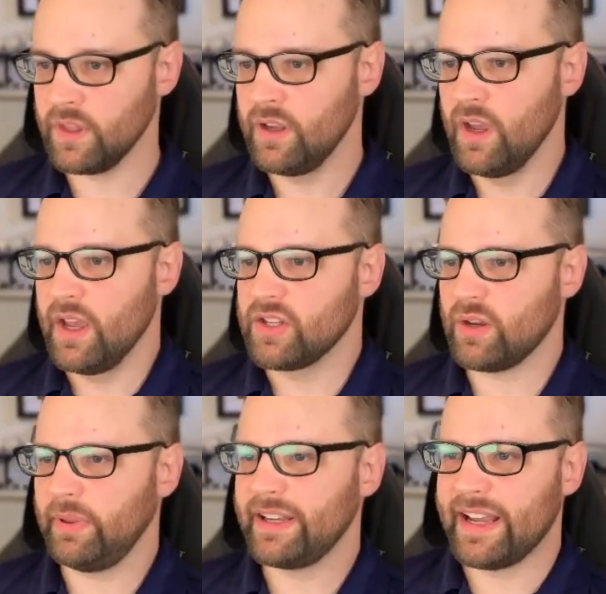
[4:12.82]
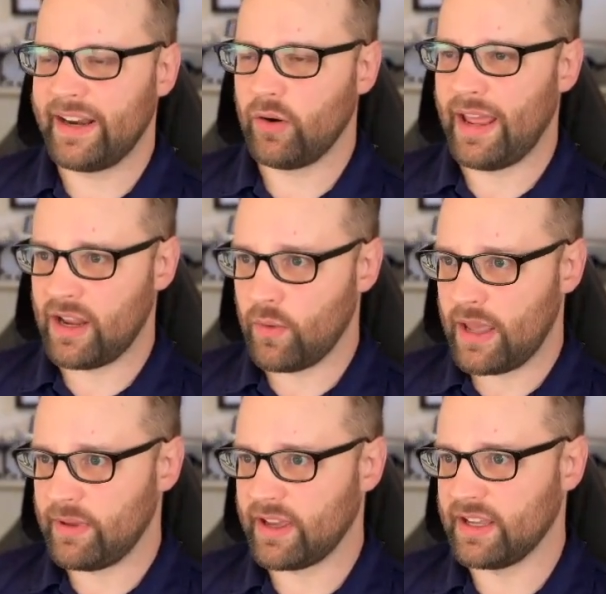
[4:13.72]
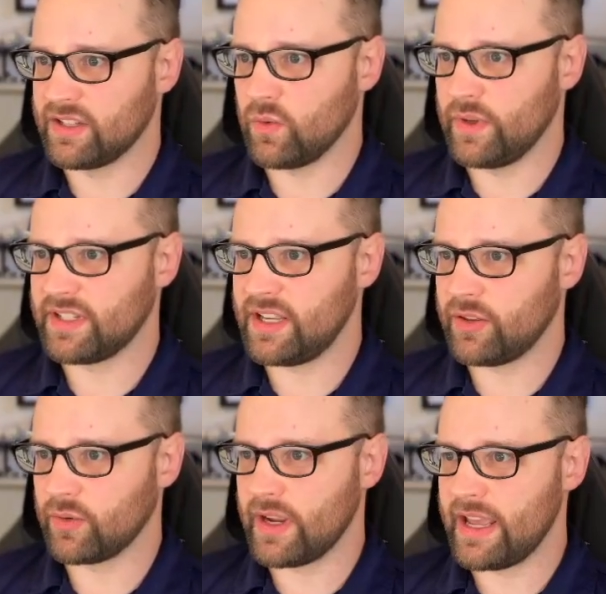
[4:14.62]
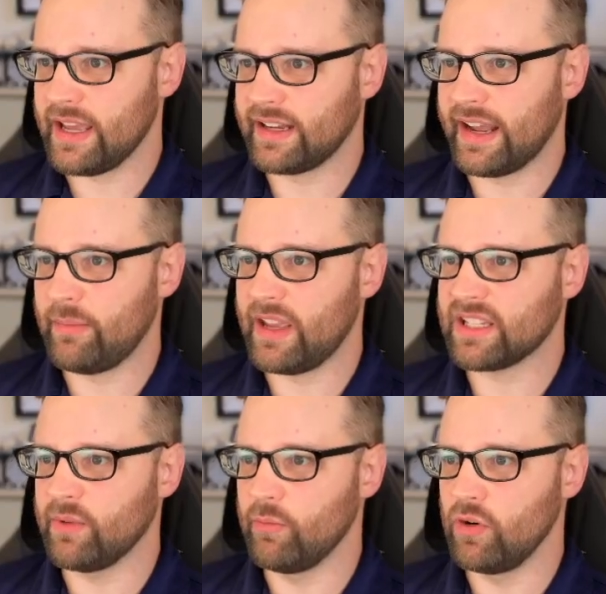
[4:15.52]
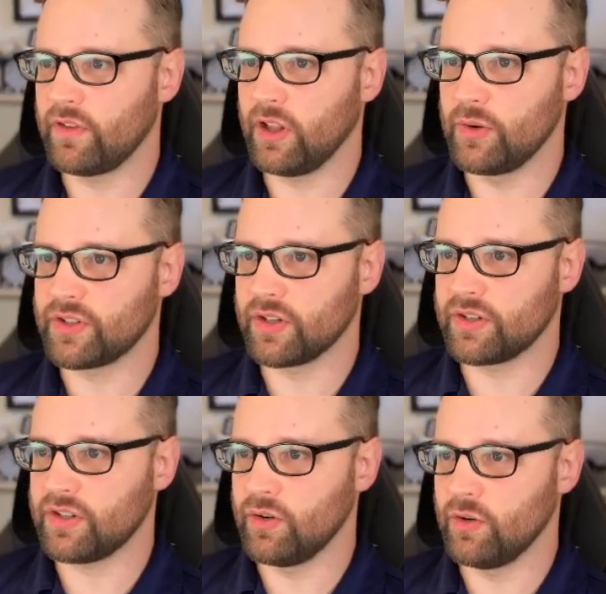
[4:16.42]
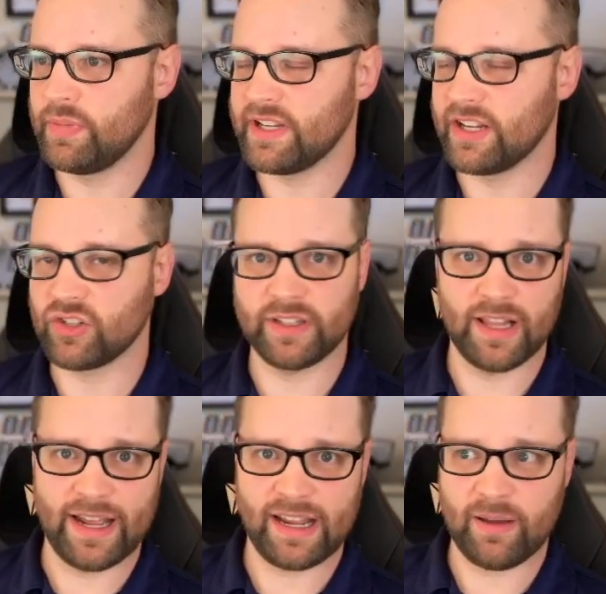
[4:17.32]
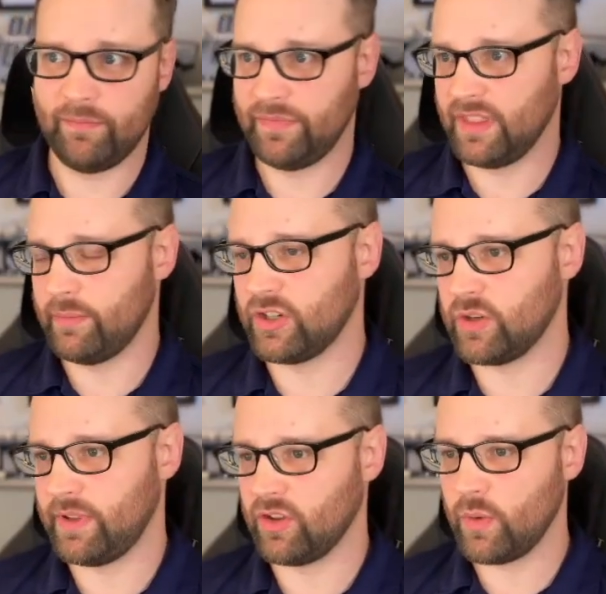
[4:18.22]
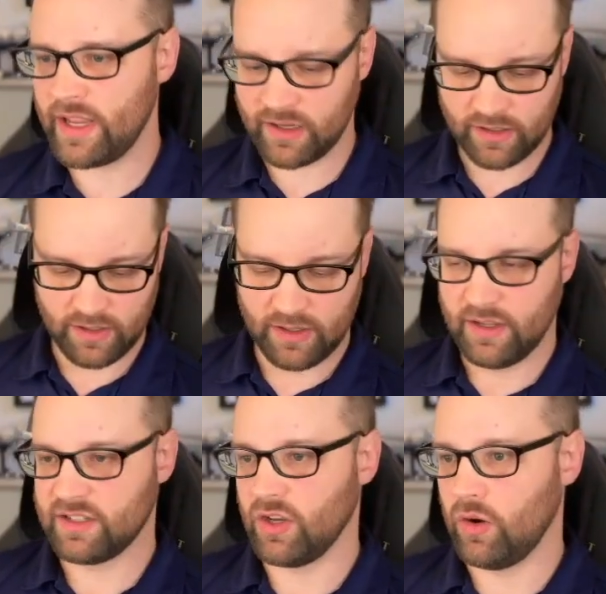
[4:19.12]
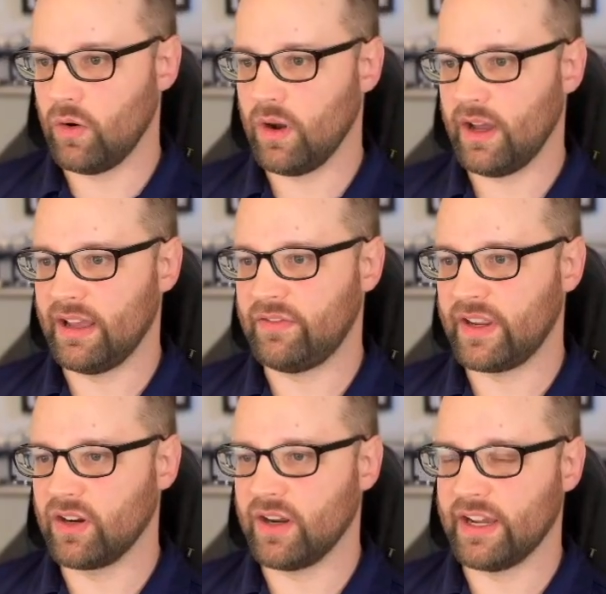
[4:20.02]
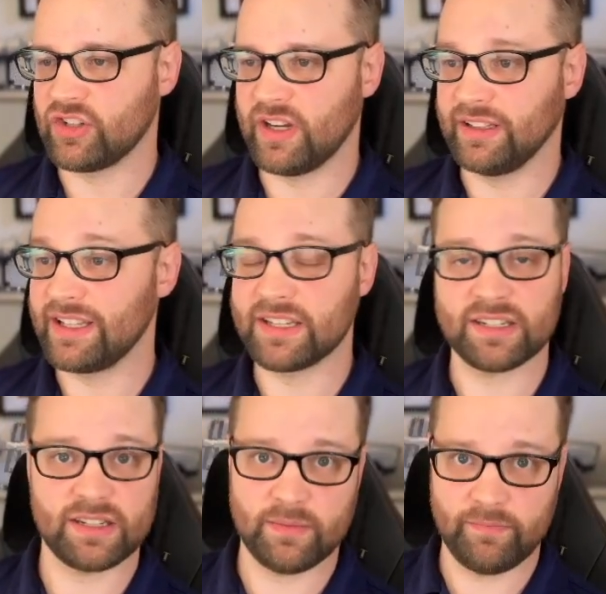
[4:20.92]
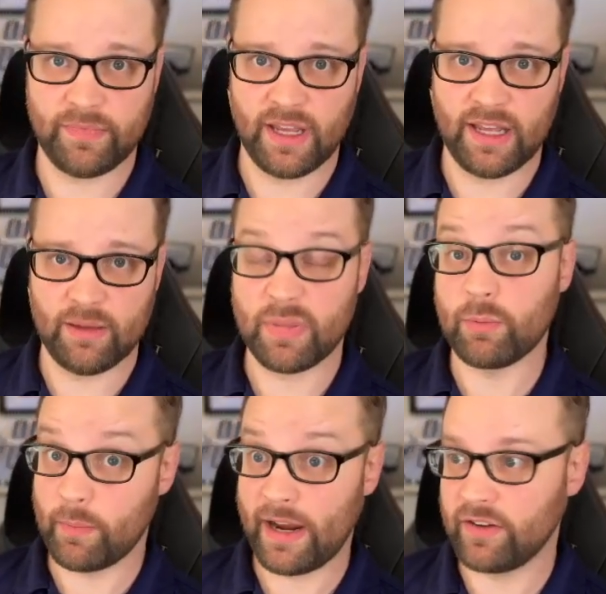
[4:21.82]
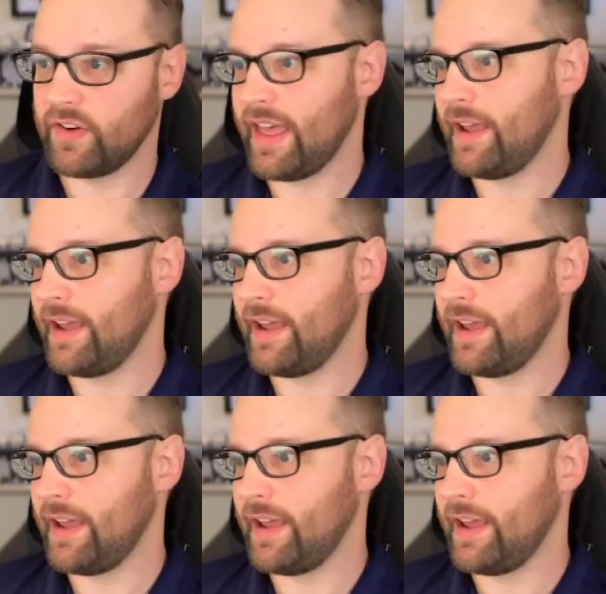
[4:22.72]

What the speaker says: So I played knight out anyway, because with c3, it kind of makes them a move closer to potentially lining up the bishop and the queen. So I figured I should at least be prepared for that.